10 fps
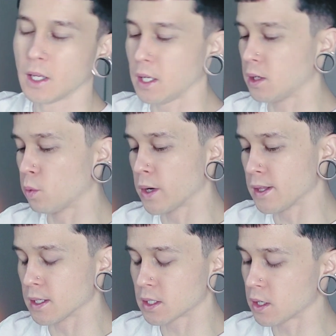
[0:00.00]
in a way
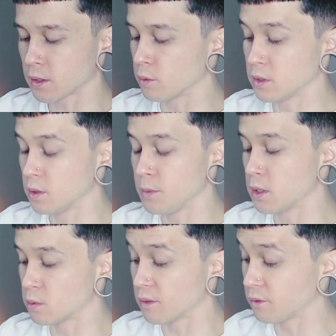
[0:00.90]
that's not going to be a
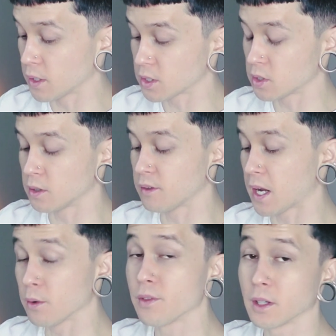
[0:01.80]
reflection of
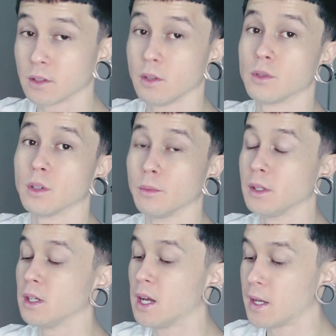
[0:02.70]
how things used to be.